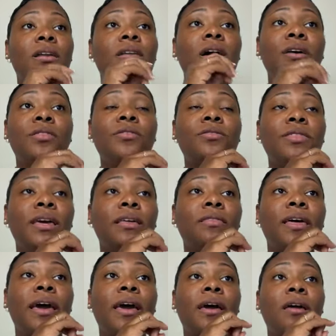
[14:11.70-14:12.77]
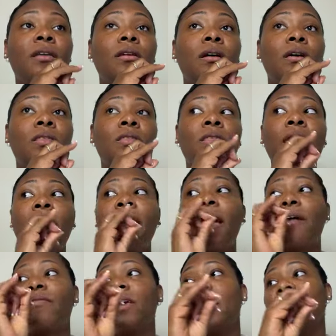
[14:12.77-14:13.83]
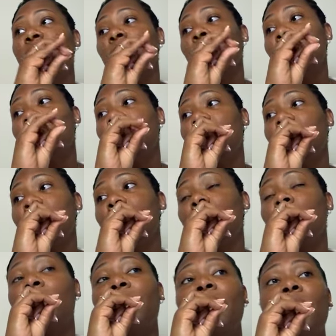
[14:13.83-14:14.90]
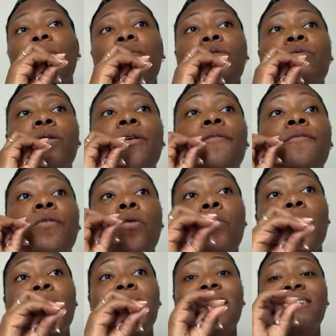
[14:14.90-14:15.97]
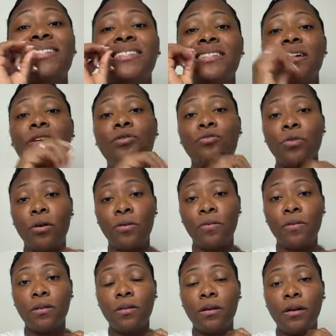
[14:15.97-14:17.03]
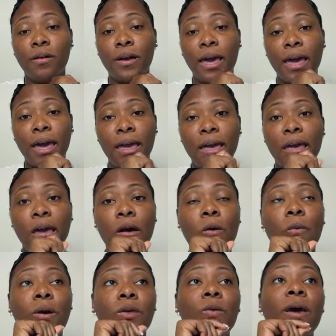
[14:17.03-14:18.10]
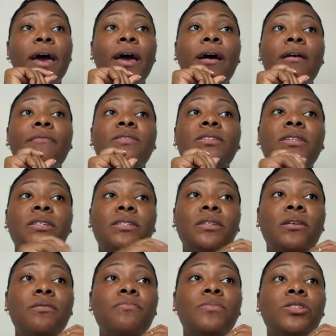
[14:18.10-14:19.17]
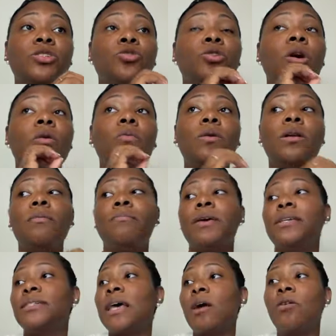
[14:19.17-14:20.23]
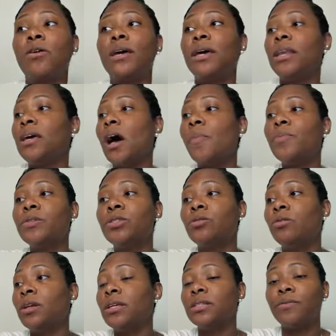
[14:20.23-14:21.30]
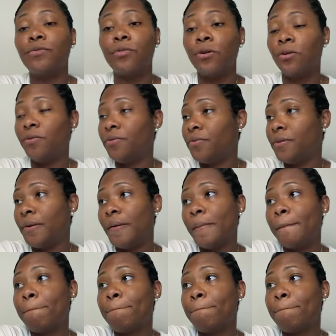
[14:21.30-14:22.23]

another thing that having SOPs will help you avoid is stunt growth. Okay, when you have systems, you don't want to miss out on any opportunities of growth.